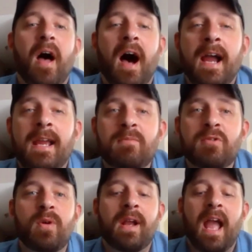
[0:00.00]
I am
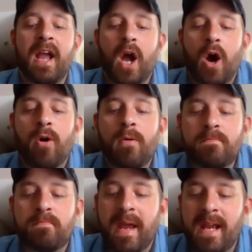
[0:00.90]
doing a
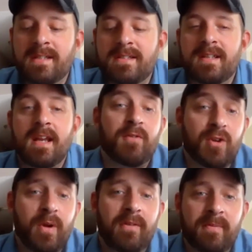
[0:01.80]
home-based, if you're
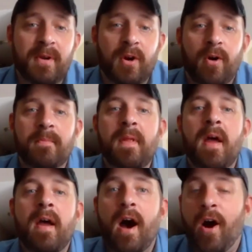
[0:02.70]
doing it from your home,
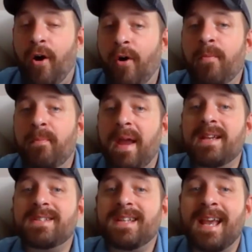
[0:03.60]
a
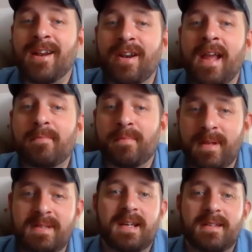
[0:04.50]
home-based internet
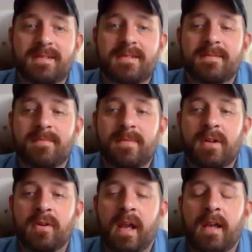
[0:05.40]
business.
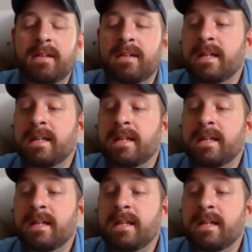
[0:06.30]
Okay.